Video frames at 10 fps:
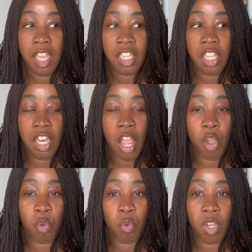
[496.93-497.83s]
you
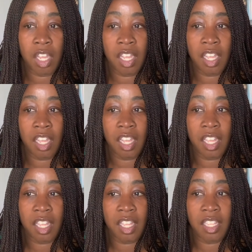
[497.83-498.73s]
know,
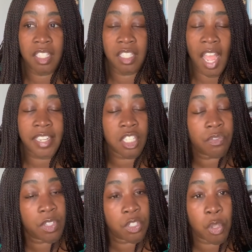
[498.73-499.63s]
I just
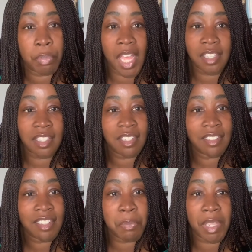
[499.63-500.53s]
feel so blessed
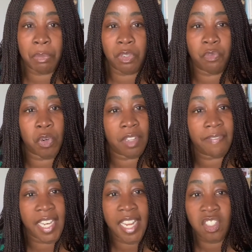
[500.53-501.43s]
to be able to afford it
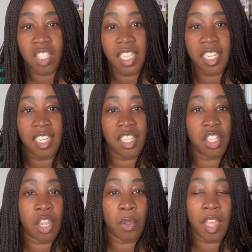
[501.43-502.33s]
financially. You
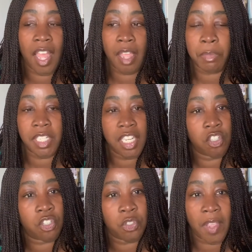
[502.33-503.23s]
know, I'm a
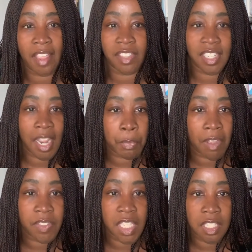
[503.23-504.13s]
teacher, so I have the time
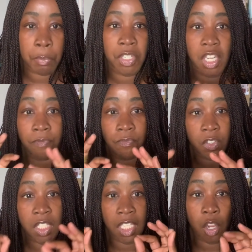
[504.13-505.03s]
off in the summer to
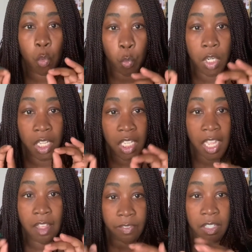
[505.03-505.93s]
fully
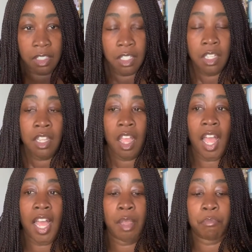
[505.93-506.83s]
recover.
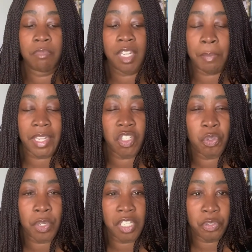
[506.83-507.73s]
And I'm actually
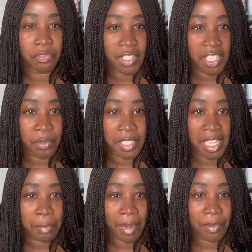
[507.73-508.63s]
going to do a video on
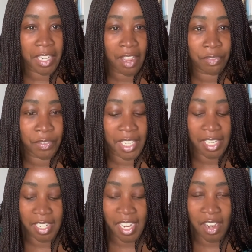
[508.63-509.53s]
like my recovery
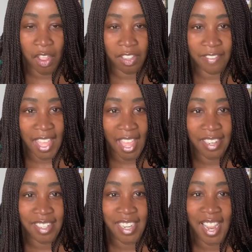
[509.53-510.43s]
and all of
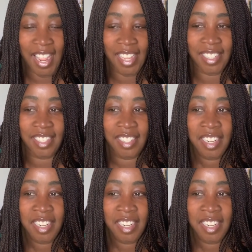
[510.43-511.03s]
that. And,